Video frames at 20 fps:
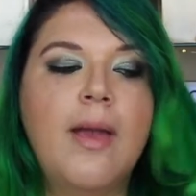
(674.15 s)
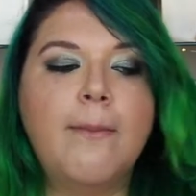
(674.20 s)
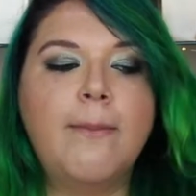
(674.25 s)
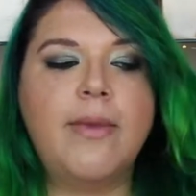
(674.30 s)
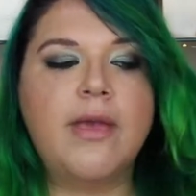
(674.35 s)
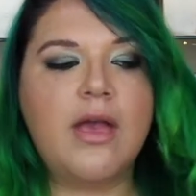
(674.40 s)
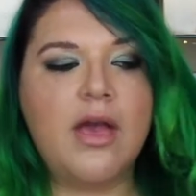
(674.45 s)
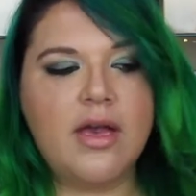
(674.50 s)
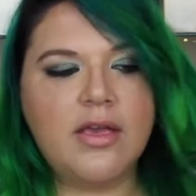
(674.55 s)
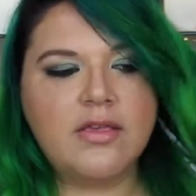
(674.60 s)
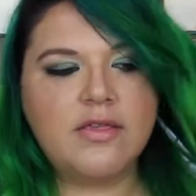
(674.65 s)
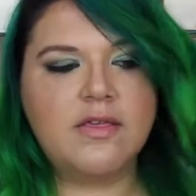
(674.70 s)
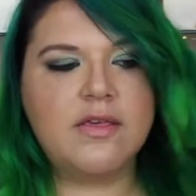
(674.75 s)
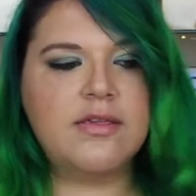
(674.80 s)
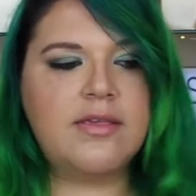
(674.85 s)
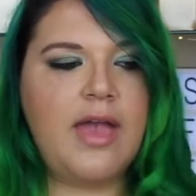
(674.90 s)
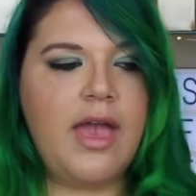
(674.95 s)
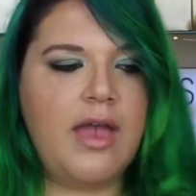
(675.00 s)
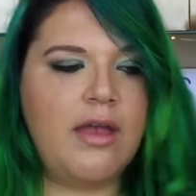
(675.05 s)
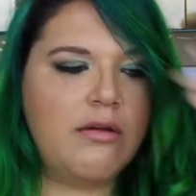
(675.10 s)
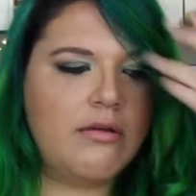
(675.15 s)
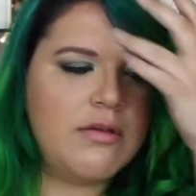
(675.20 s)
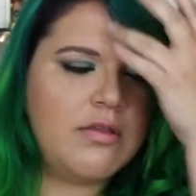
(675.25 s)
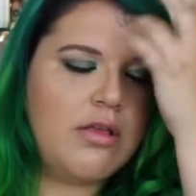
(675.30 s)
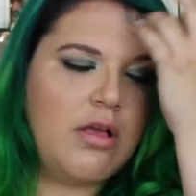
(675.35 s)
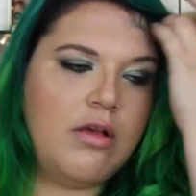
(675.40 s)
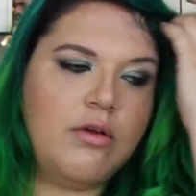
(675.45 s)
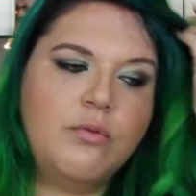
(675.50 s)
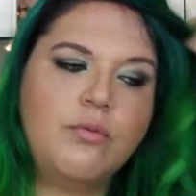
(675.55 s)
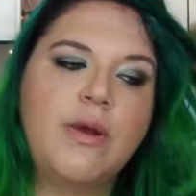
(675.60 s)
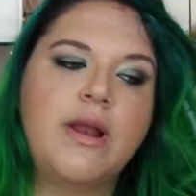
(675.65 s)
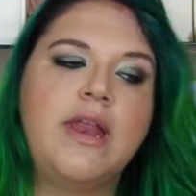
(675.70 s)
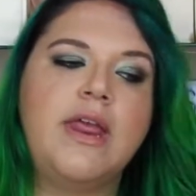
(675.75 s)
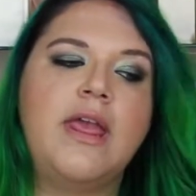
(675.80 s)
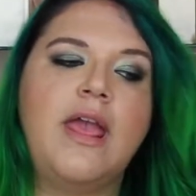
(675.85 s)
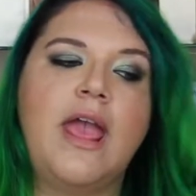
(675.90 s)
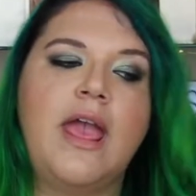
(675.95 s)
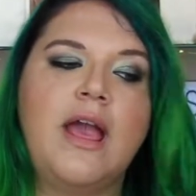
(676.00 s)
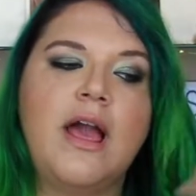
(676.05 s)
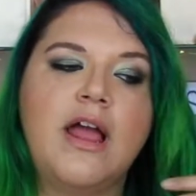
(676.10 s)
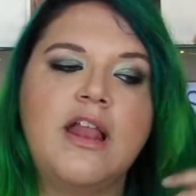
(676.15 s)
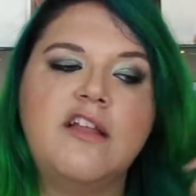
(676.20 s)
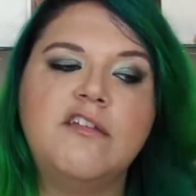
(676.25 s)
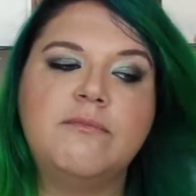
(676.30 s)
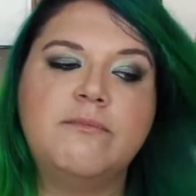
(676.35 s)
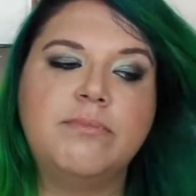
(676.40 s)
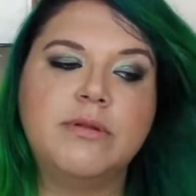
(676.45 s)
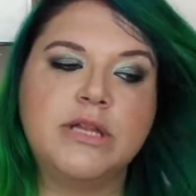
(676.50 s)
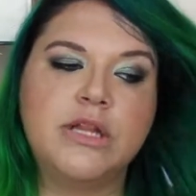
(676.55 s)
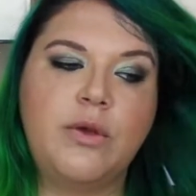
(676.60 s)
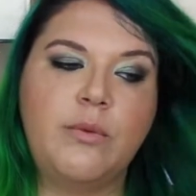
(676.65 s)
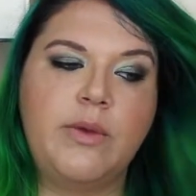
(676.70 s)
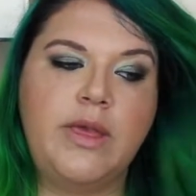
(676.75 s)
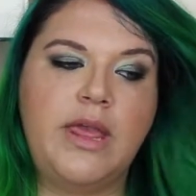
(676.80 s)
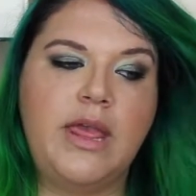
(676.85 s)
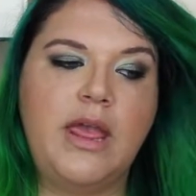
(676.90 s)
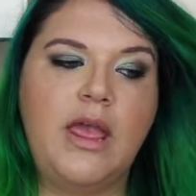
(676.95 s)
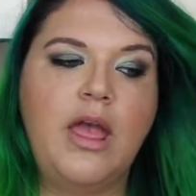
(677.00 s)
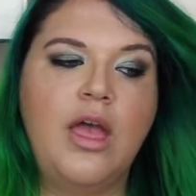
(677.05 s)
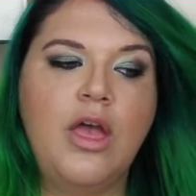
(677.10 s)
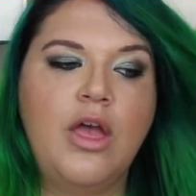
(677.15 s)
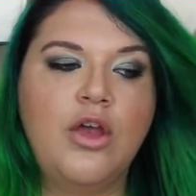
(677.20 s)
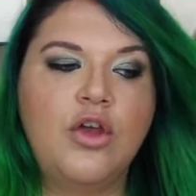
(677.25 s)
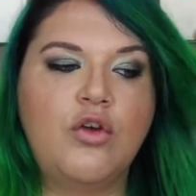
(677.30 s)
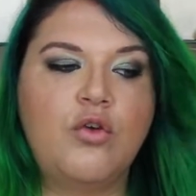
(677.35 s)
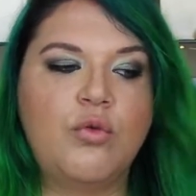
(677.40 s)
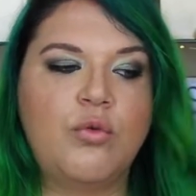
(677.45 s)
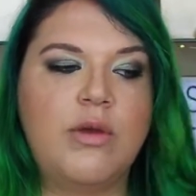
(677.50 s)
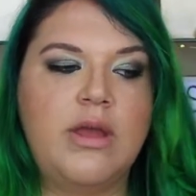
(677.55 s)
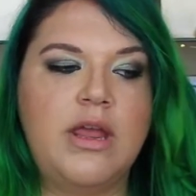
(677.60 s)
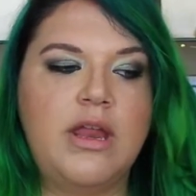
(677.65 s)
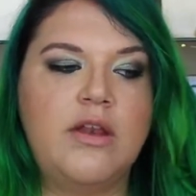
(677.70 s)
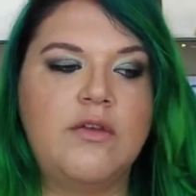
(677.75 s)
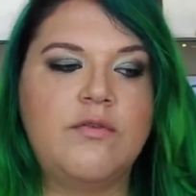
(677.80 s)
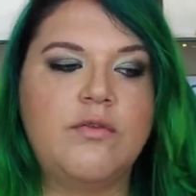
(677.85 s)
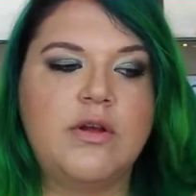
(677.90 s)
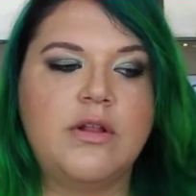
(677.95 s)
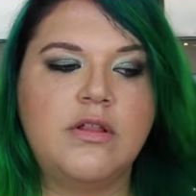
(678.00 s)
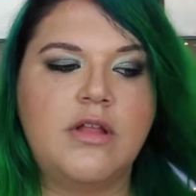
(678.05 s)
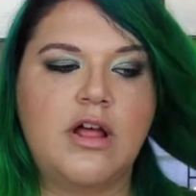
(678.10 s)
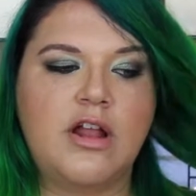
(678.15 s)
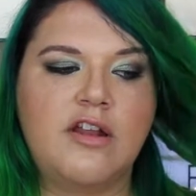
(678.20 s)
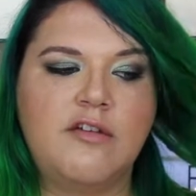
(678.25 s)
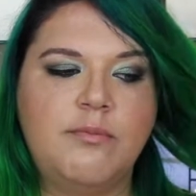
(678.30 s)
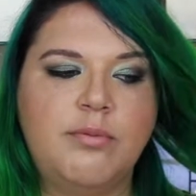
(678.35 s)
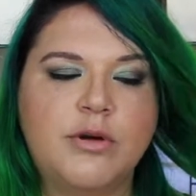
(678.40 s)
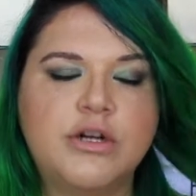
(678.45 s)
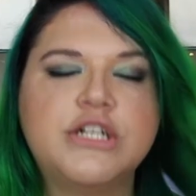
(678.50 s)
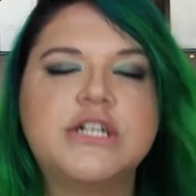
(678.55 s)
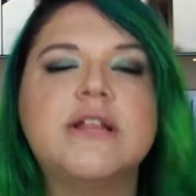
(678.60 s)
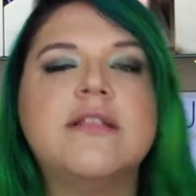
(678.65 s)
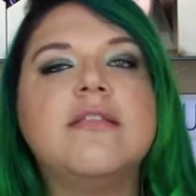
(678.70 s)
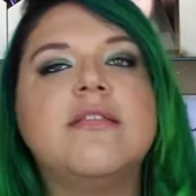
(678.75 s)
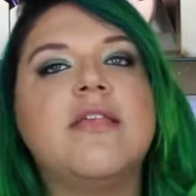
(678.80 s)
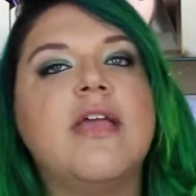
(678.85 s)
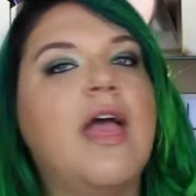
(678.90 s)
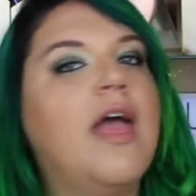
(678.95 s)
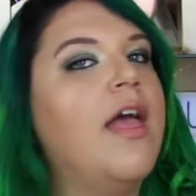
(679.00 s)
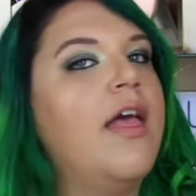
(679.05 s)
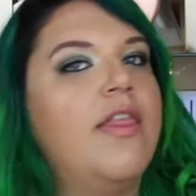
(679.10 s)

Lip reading: Because this hair is already a kind of bluey green for a lot of portions,